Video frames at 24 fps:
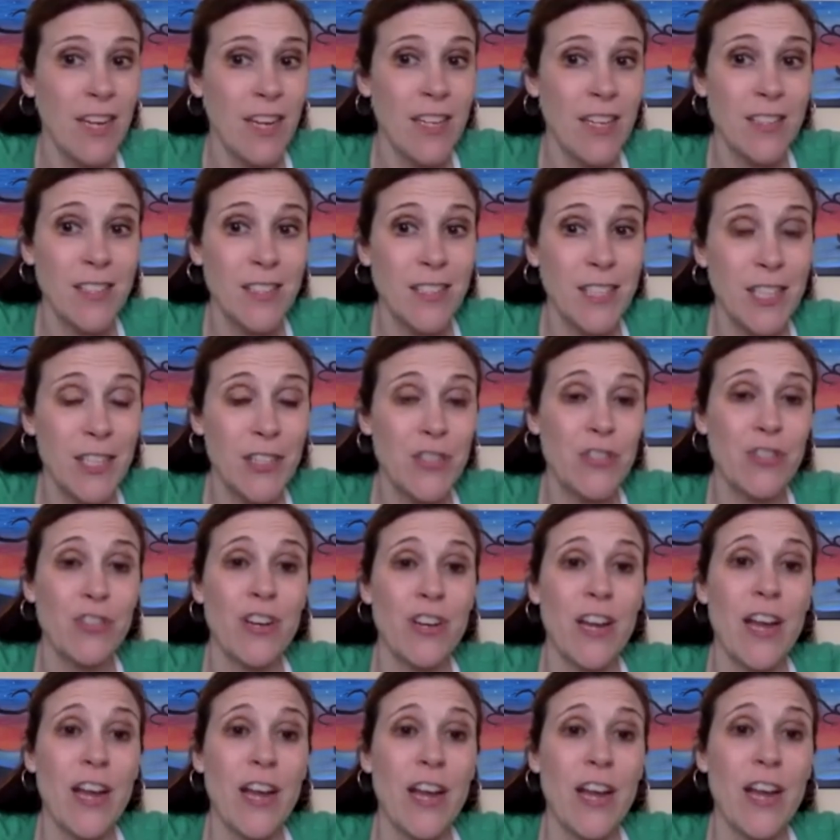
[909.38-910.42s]
Even as a
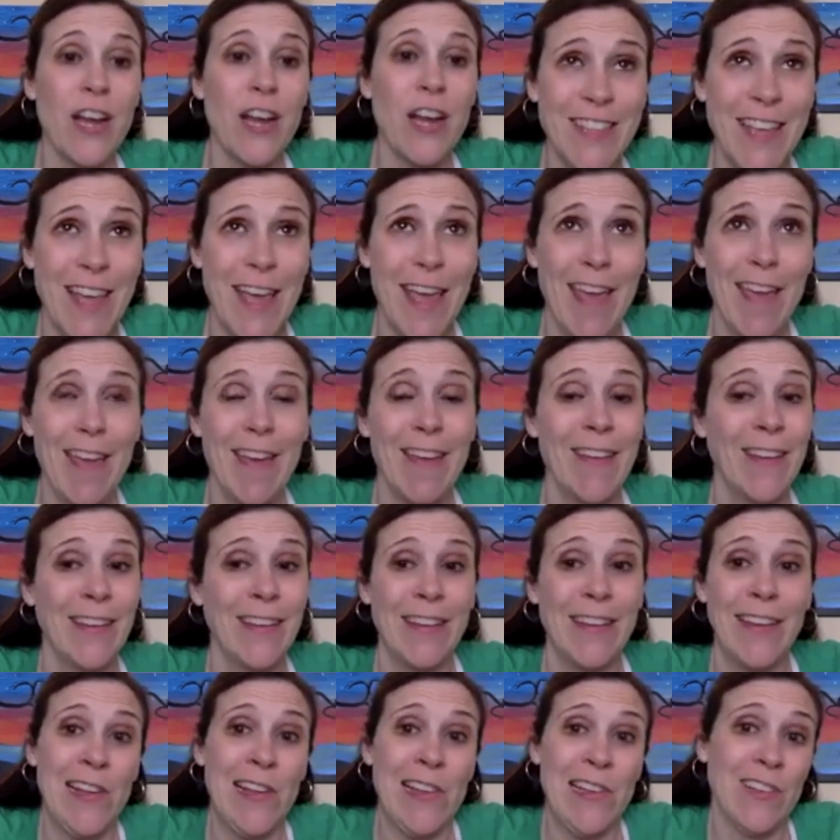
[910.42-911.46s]
teacher, I would say,
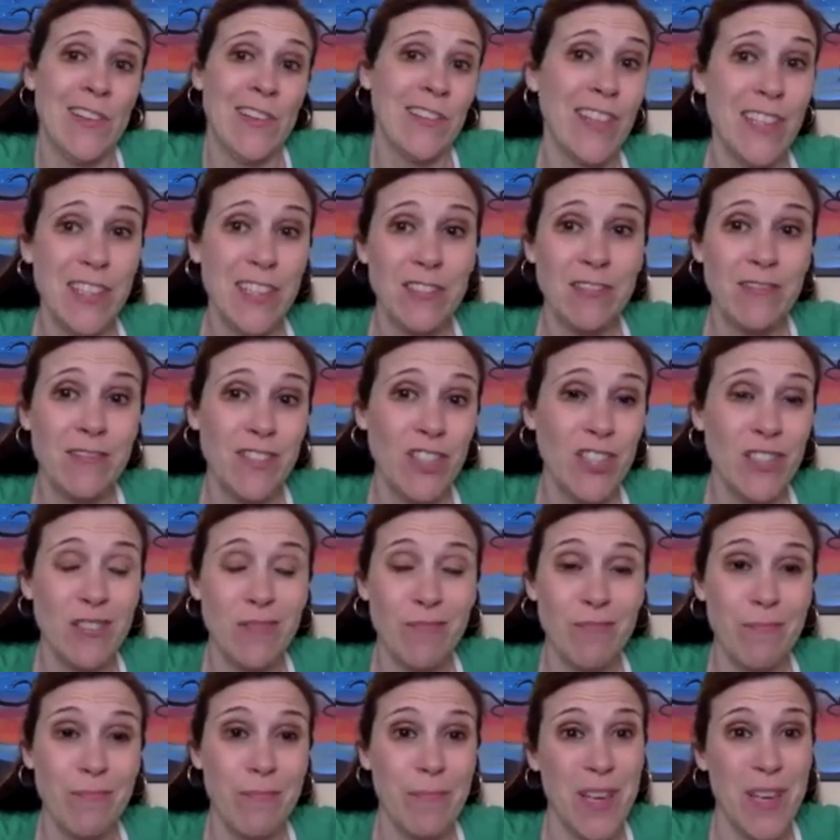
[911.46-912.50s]
then
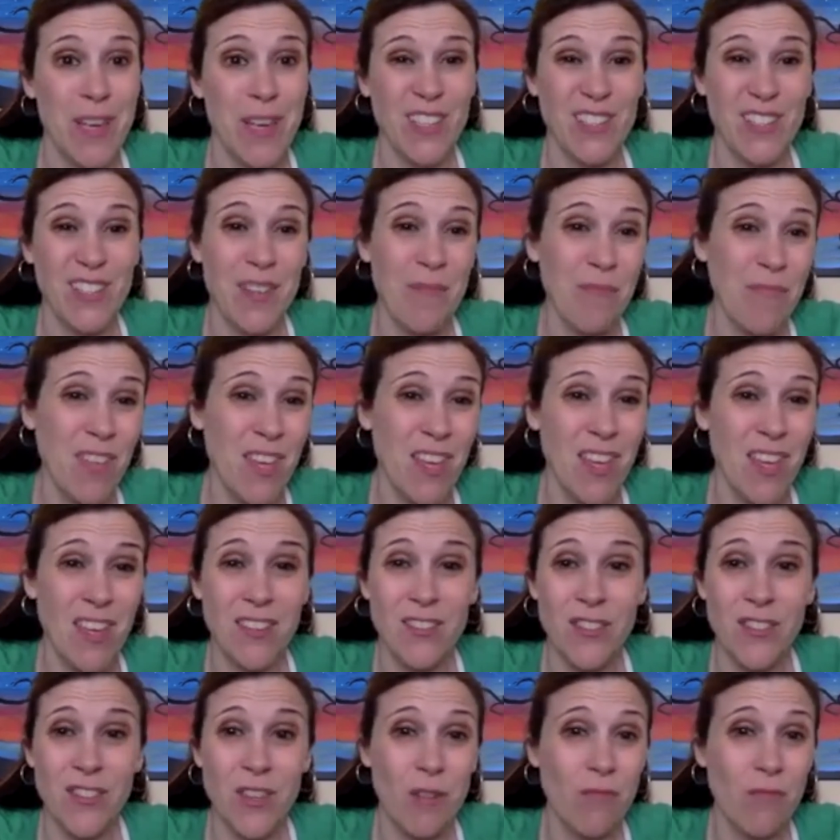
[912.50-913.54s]
just pick
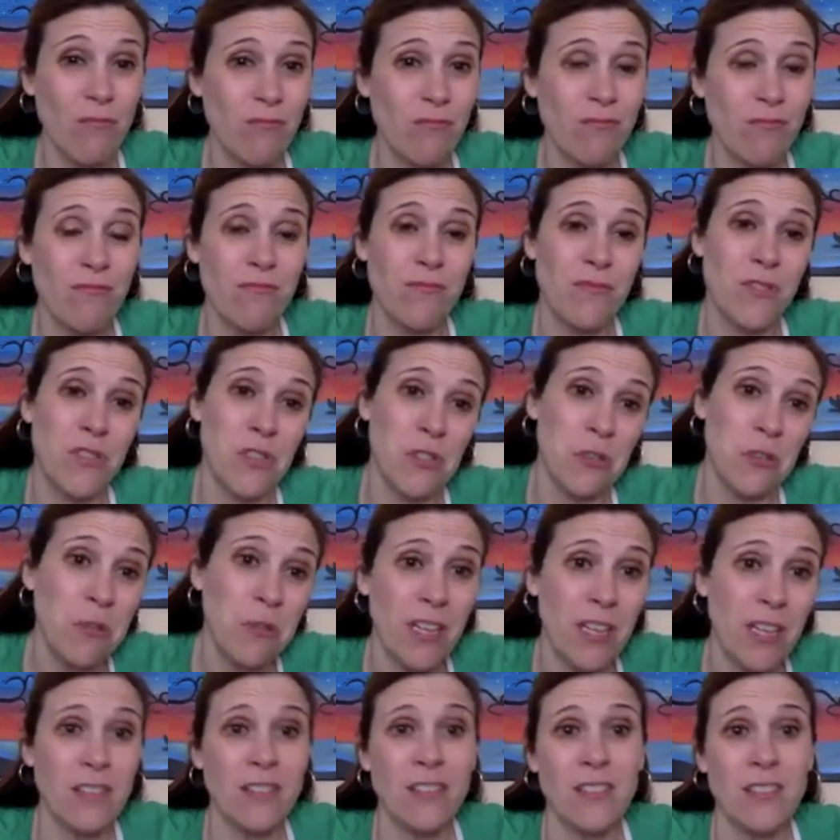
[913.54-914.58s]
something and don't
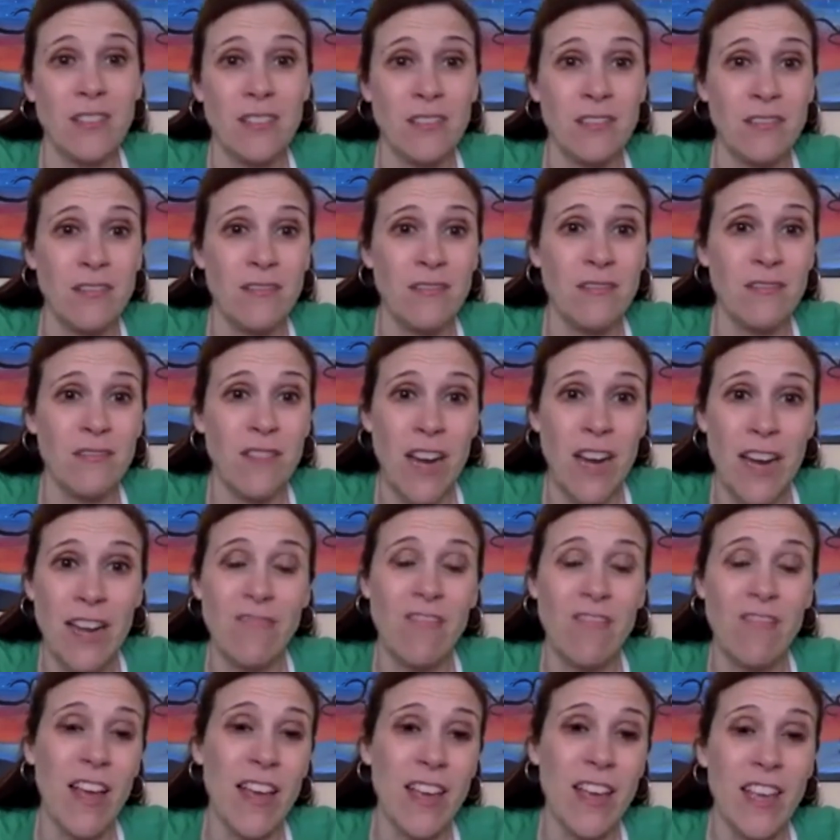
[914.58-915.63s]
do it,
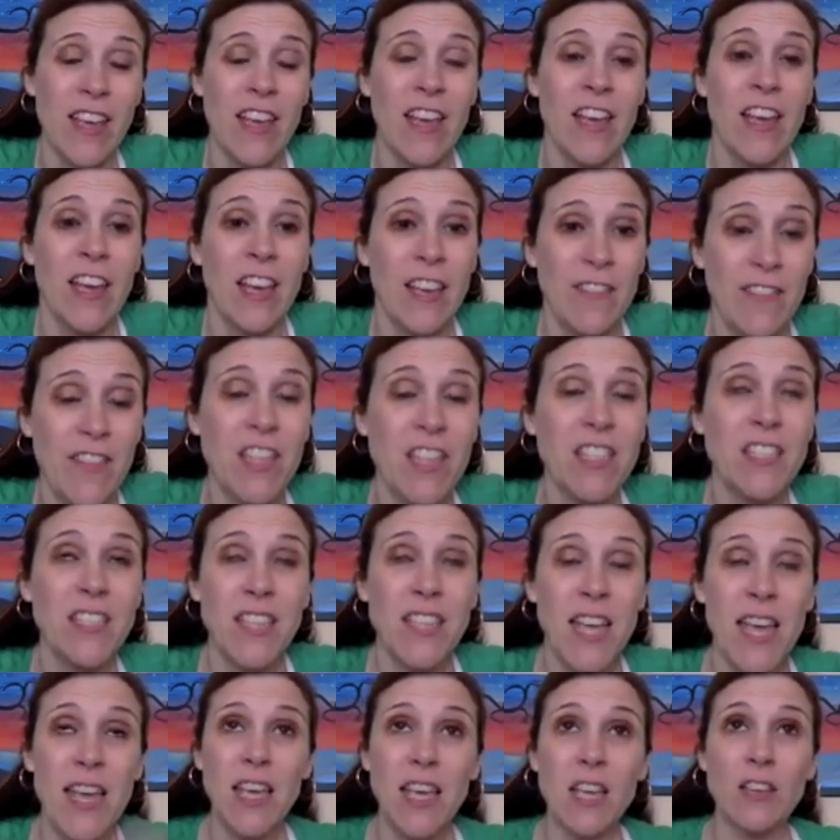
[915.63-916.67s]
right? Like if
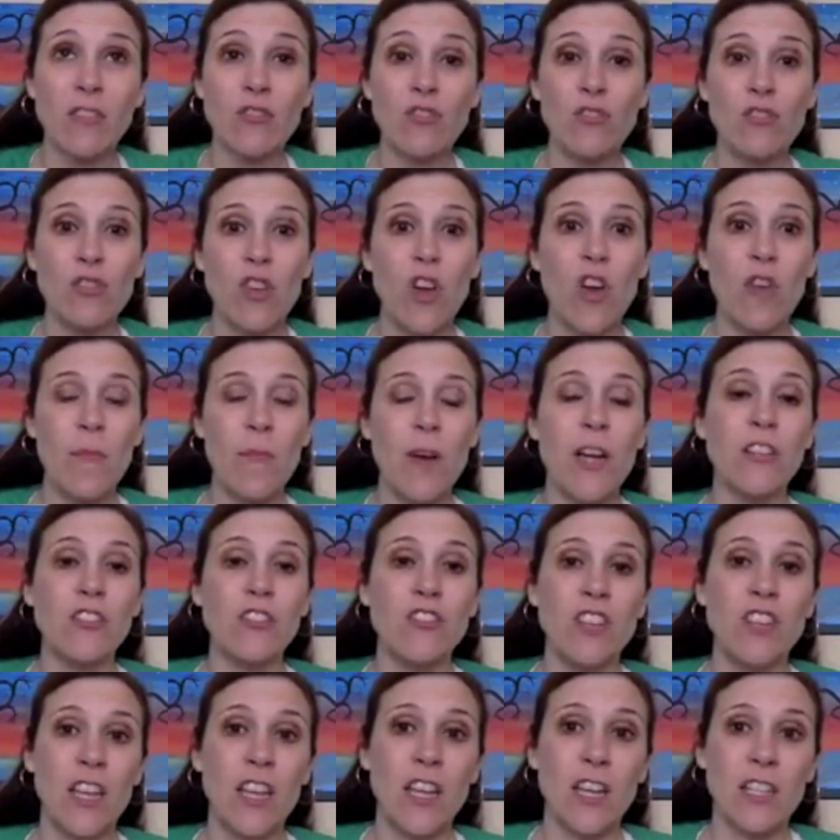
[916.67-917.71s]
it's taking so
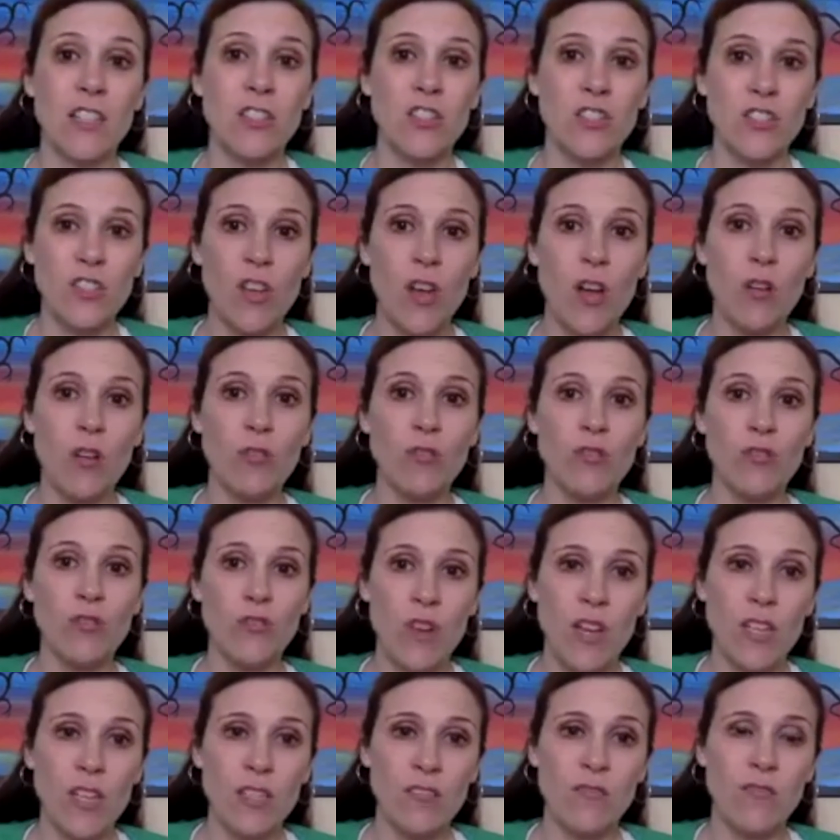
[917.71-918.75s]
much and it's so
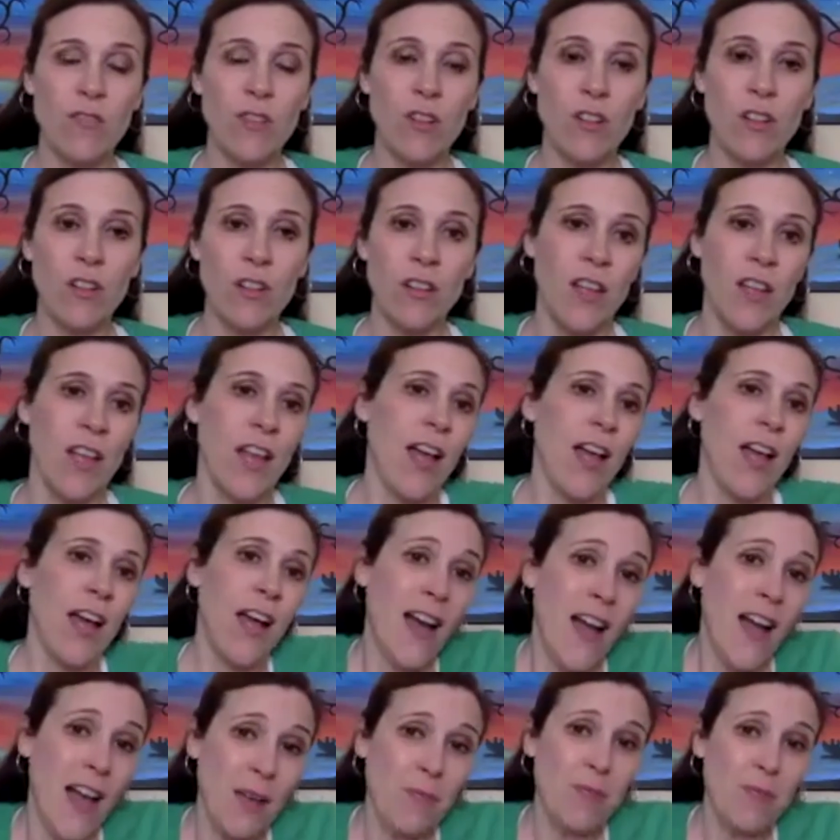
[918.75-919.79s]
stressful,
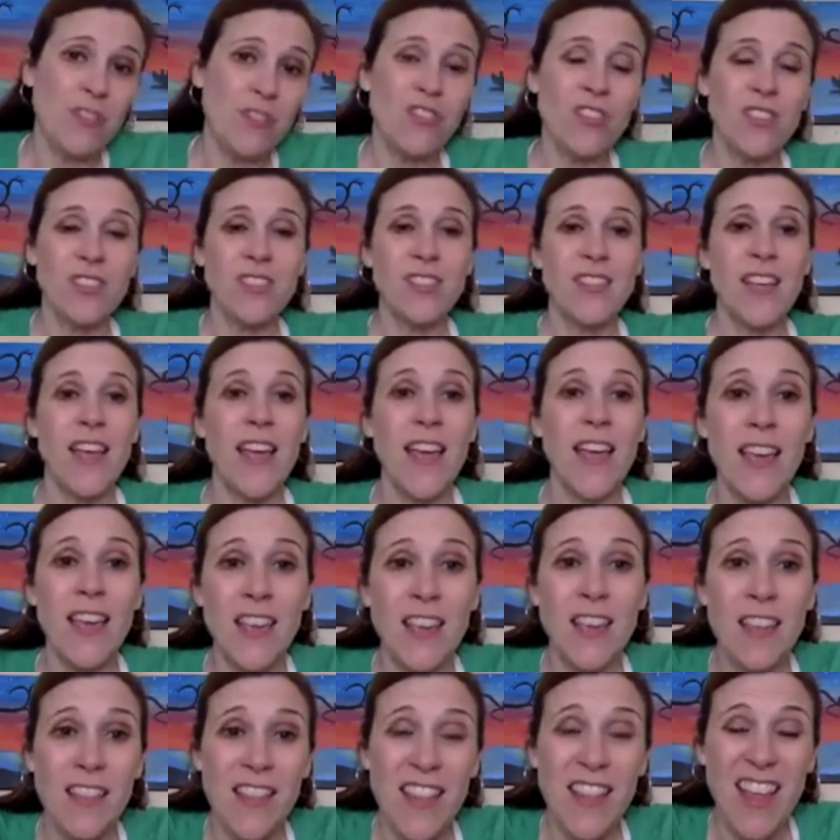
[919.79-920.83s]
I would just
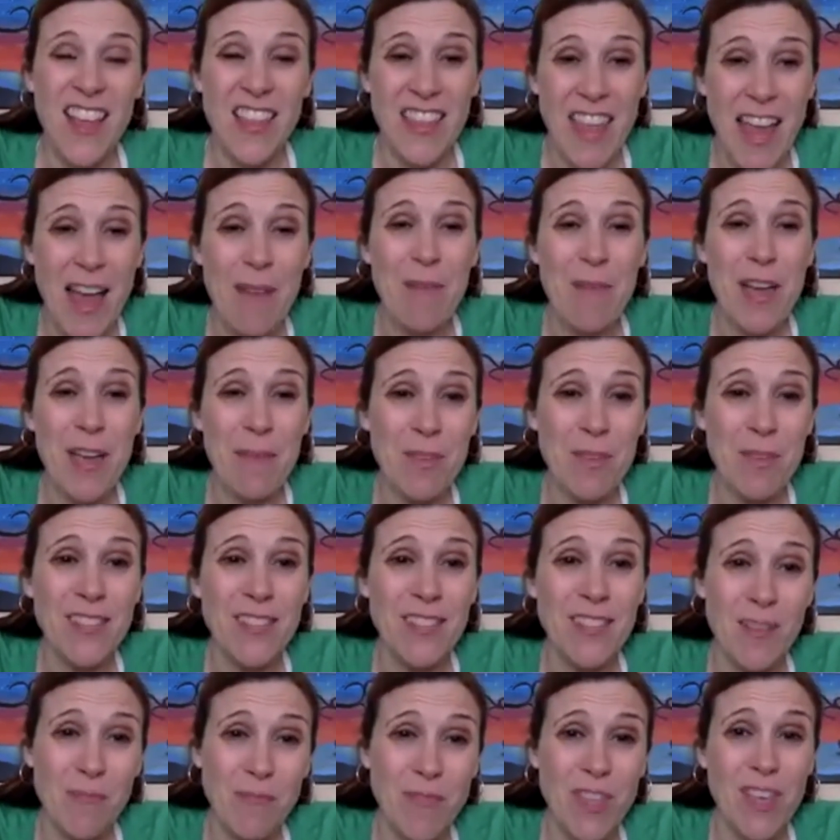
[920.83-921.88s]
say that might
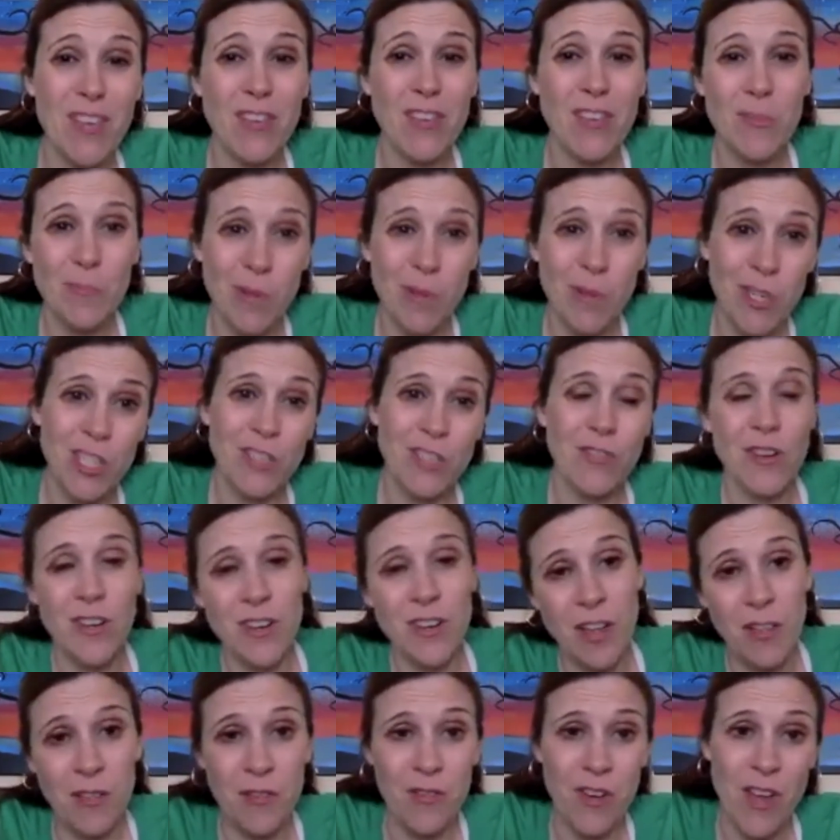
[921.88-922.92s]
be something you push
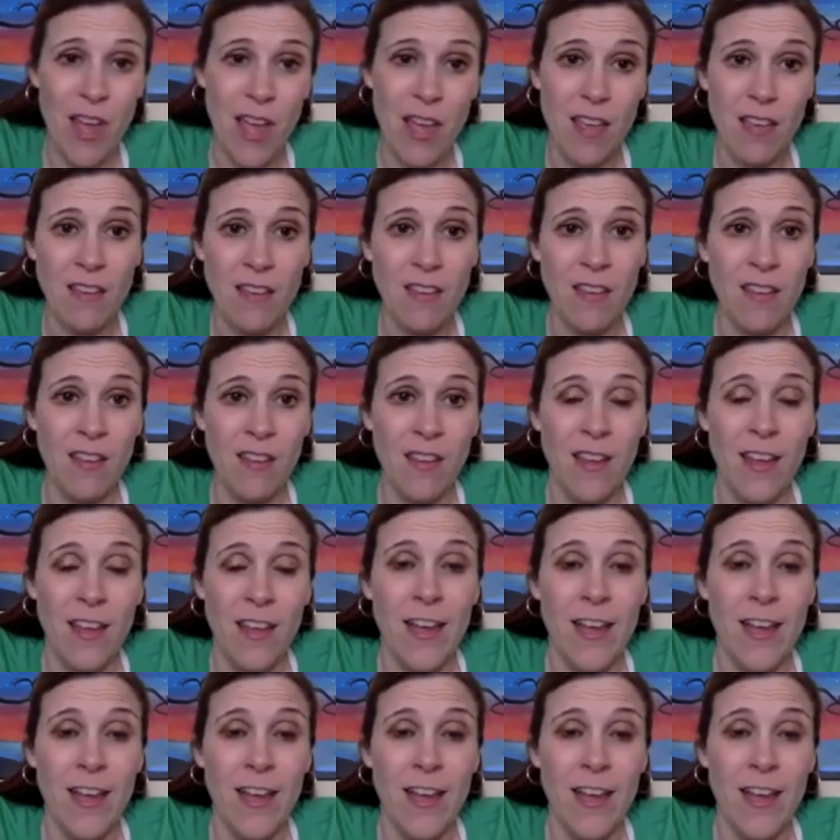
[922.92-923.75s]
for another day,